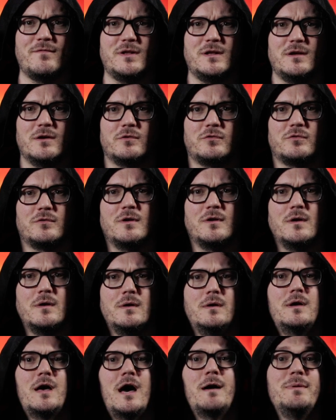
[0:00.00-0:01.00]
videos.
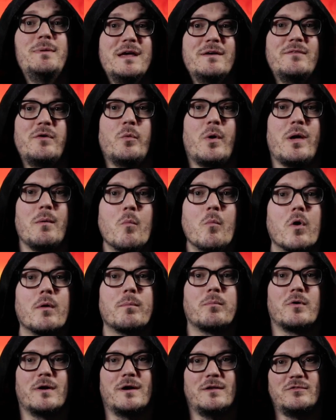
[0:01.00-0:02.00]
I'll be giving away
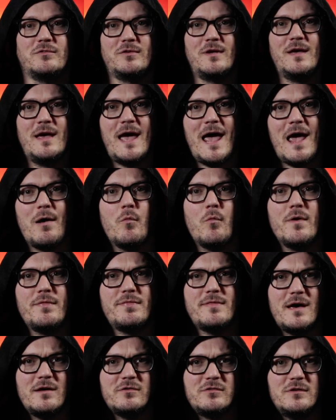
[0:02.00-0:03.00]
more prints at
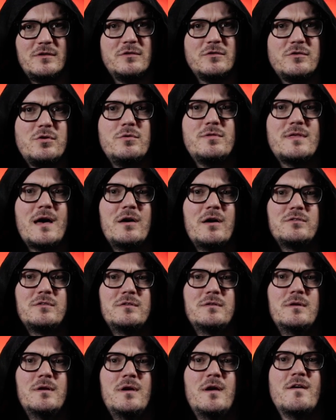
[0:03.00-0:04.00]
1,000,
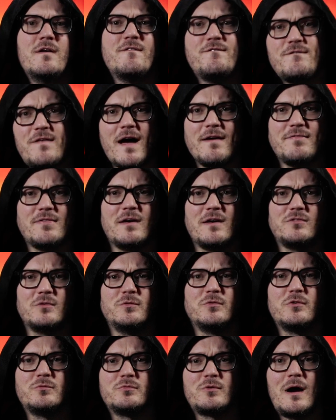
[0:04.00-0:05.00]
2,000,
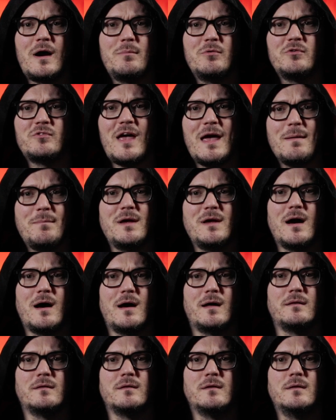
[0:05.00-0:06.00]
5,000 subscribers and
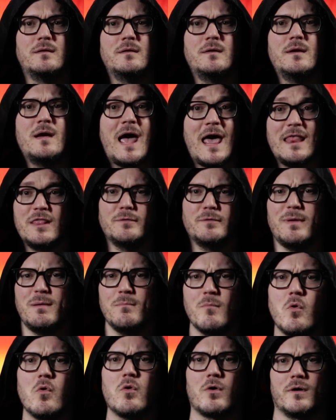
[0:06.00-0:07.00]
beyond. And there'll be
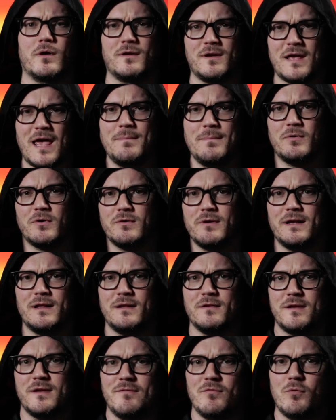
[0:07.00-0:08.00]
more cape
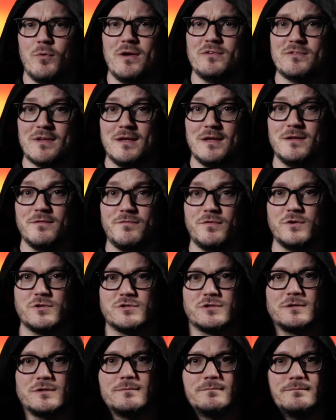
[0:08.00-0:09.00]
related giveaways in the
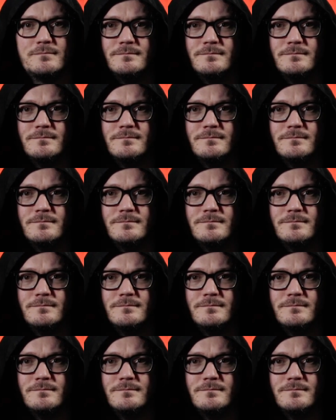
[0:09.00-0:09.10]
future.